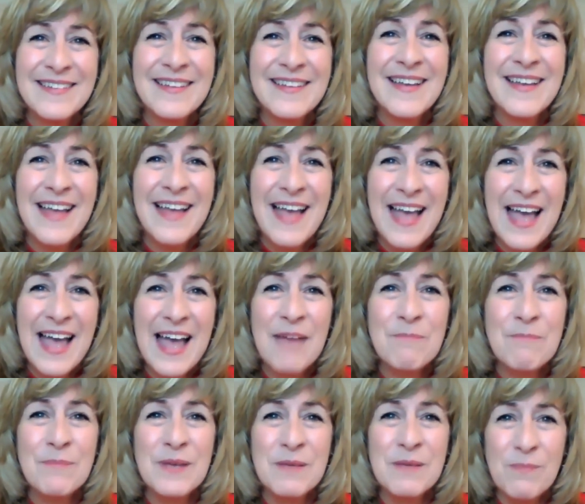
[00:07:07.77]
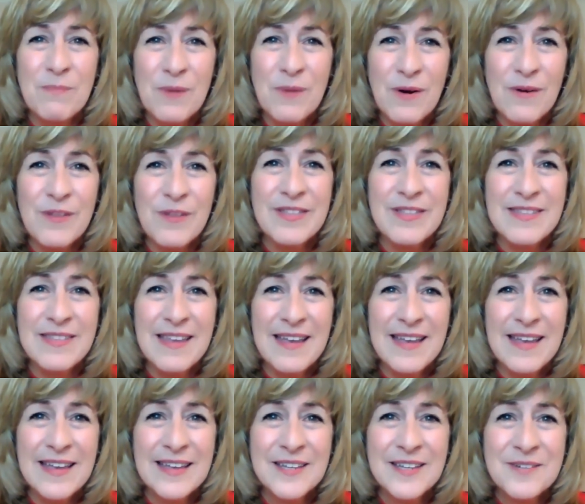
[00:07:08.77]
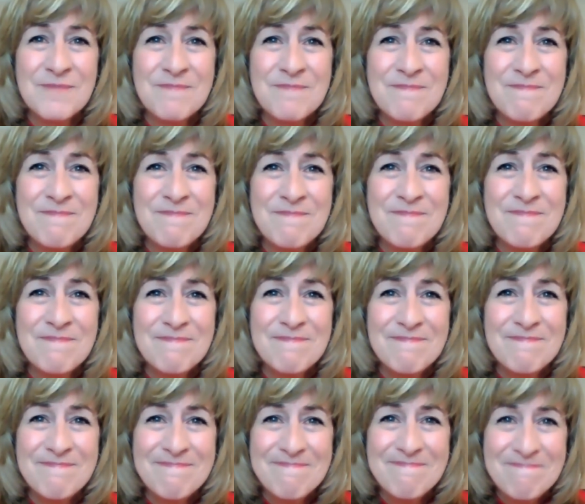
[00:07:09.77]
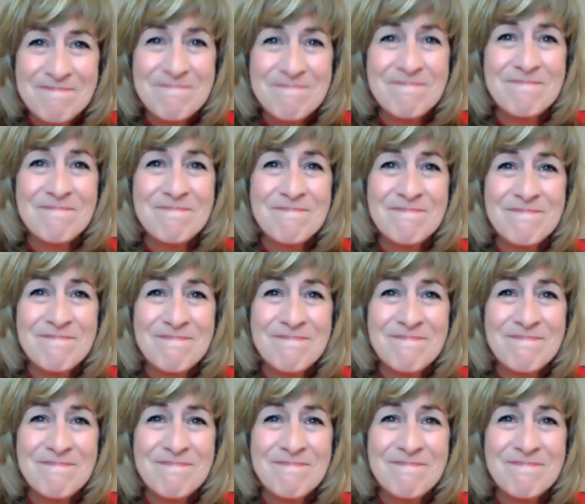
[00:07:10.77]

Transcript: (no one is talking)